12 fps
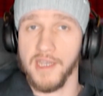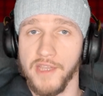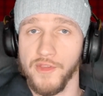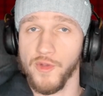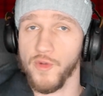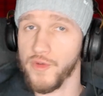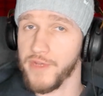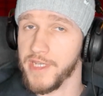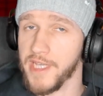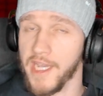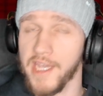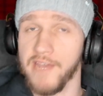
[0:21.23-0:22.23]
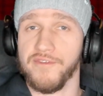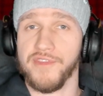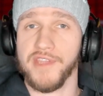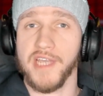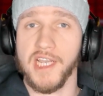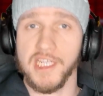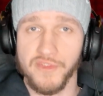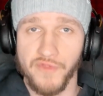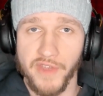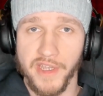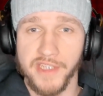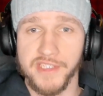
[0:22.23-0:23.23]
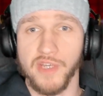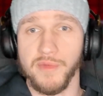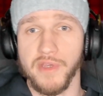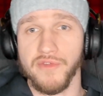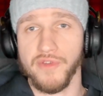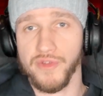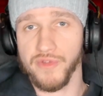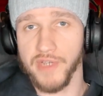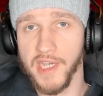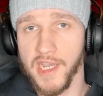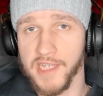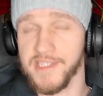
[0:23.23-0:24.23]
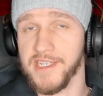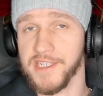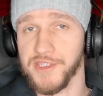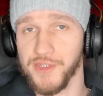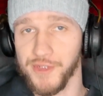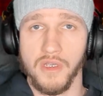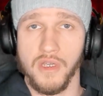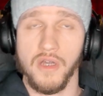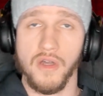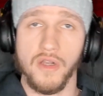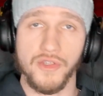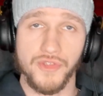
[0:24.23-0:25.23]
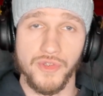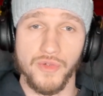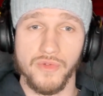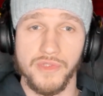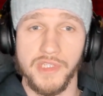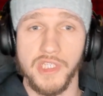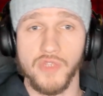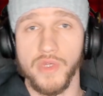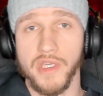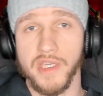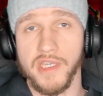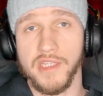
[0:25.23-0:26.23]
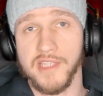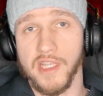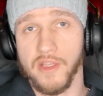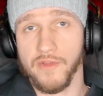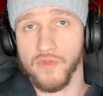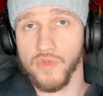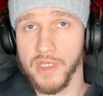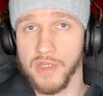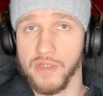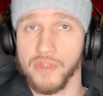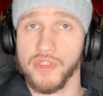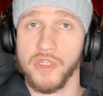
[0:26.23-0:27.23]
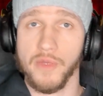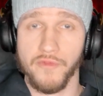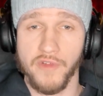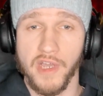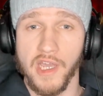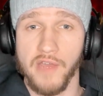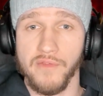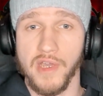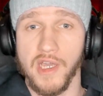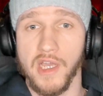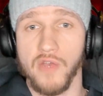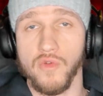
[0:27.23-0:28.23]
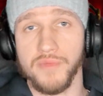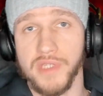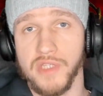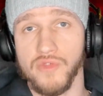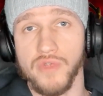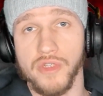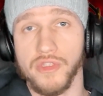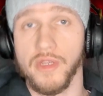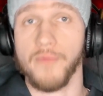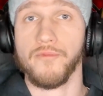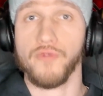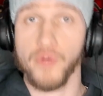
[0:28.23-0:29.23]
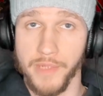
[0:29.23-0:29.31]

don't worry, I have nice things coming for you guys next year. Also, this week, instead of doing a top 5, I will be doing a top 3.